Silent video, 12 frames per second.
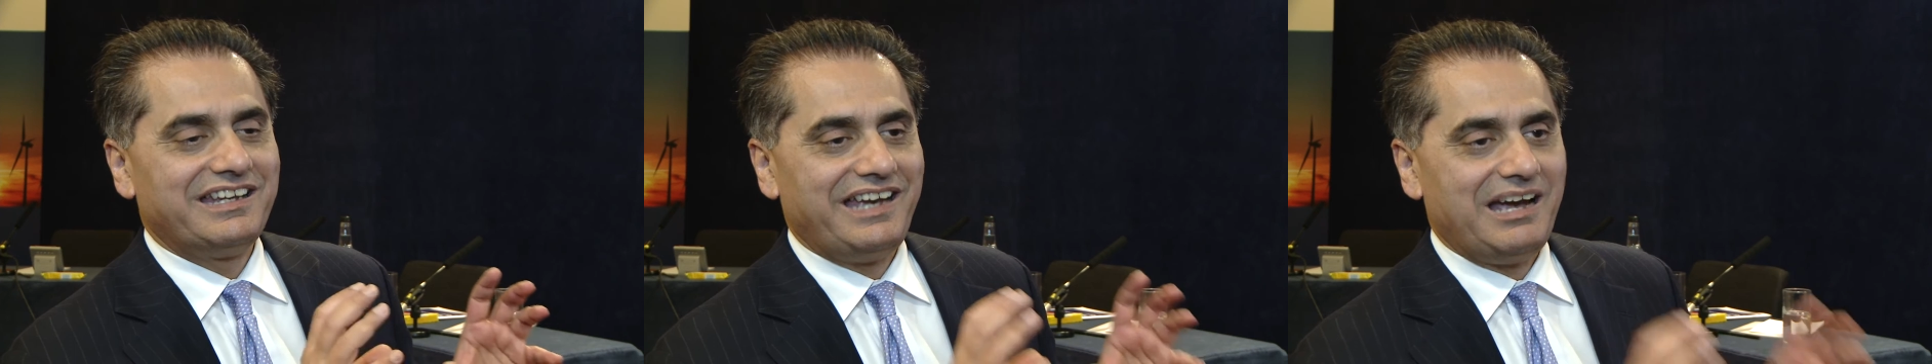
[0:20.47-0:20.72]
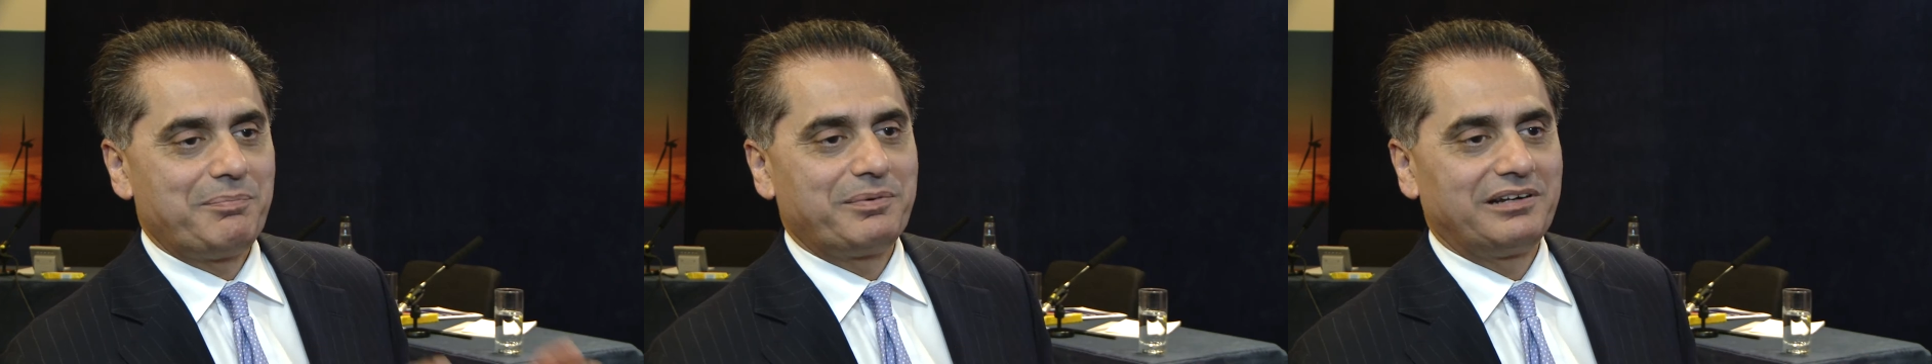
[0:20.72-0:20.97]

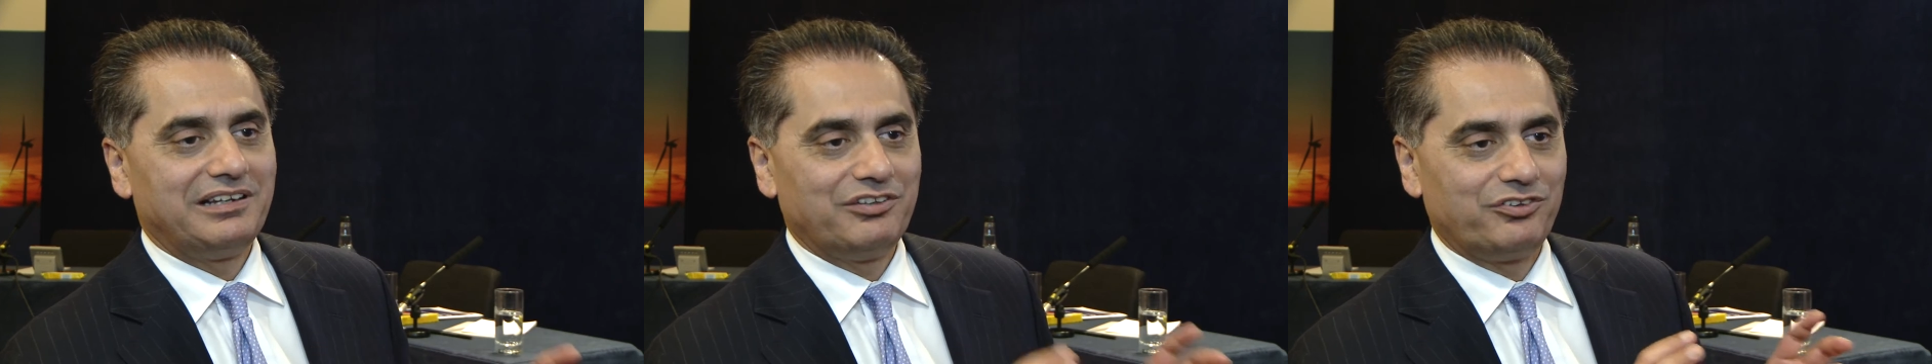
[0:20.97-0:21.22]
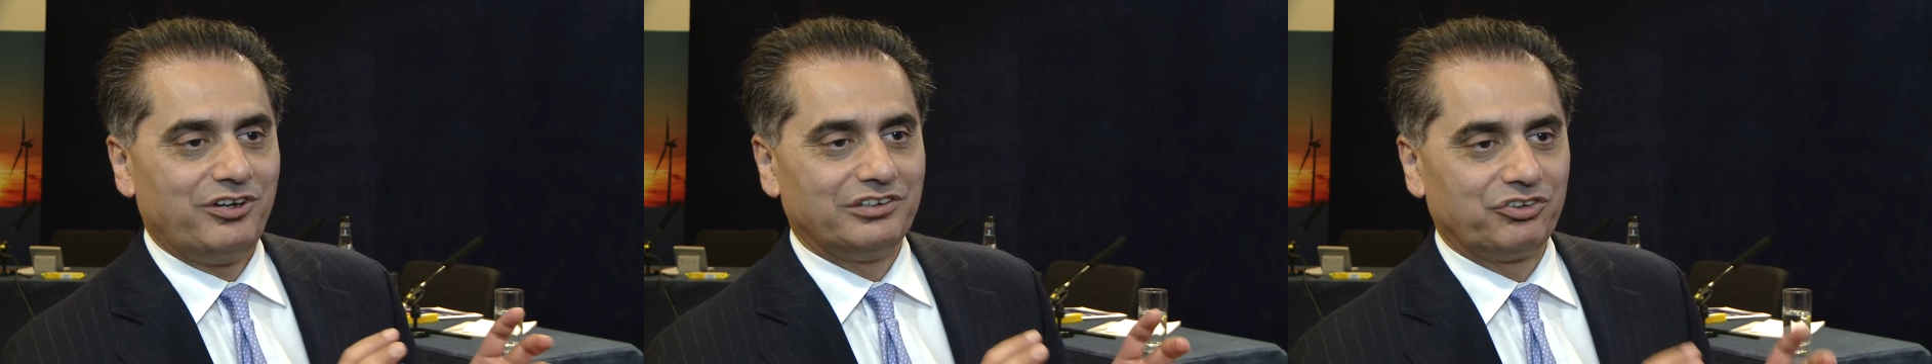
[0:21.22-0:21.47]
capital
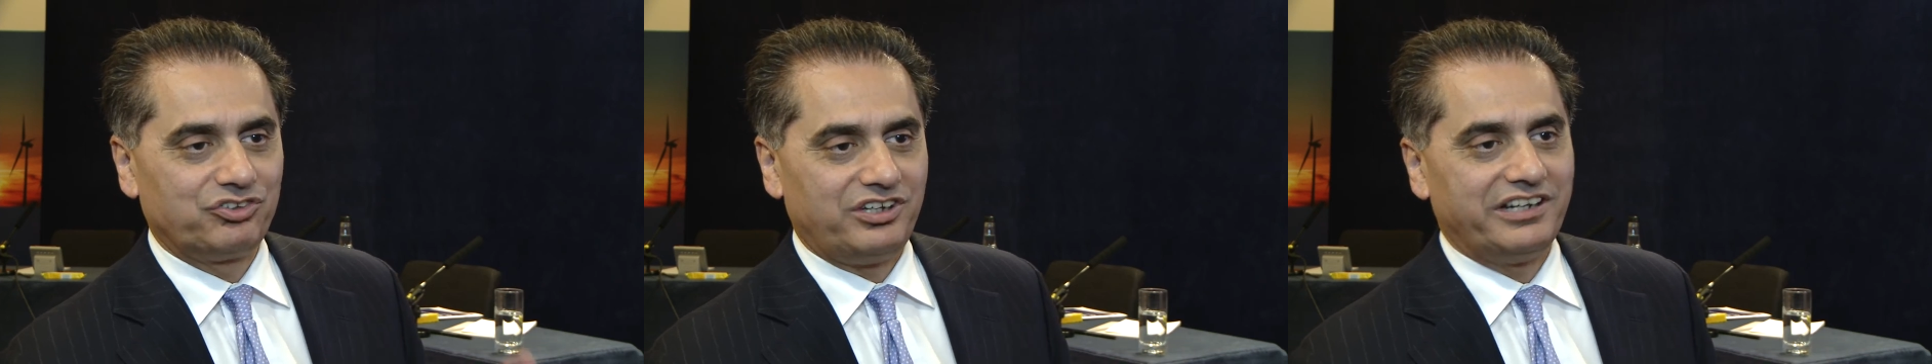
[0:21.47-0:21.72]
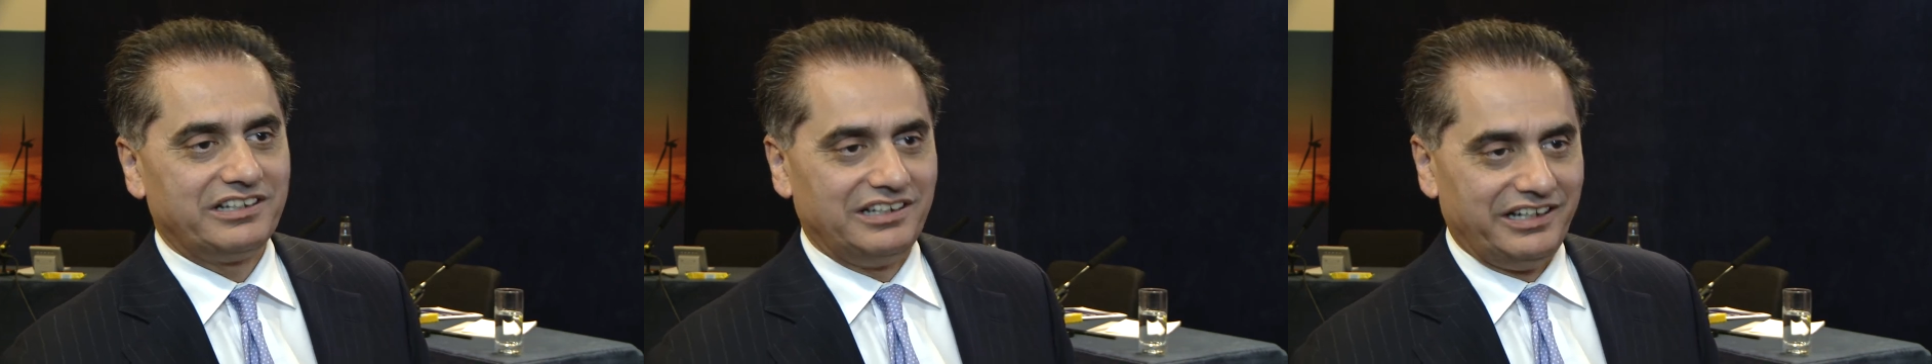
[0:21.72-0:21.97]
is on the
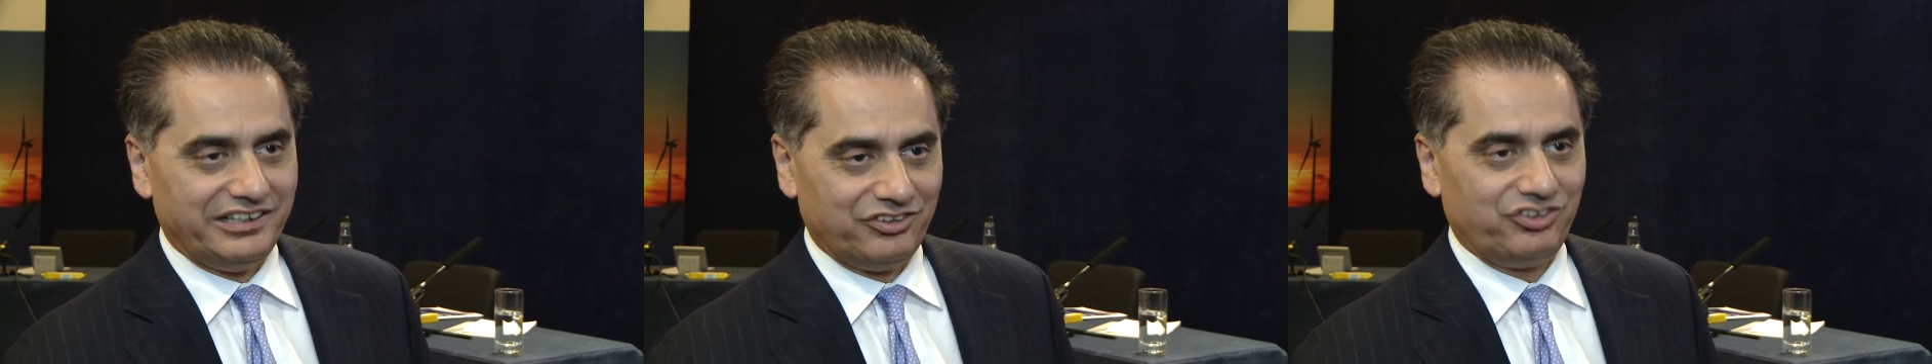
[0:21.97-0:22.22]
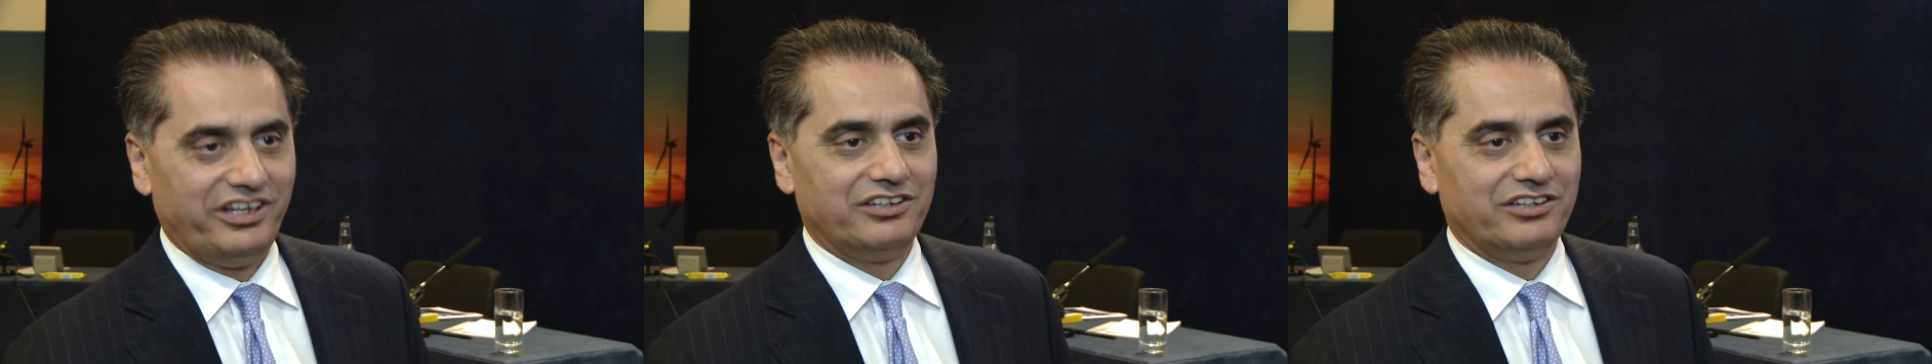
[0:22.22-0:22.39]
sidelines,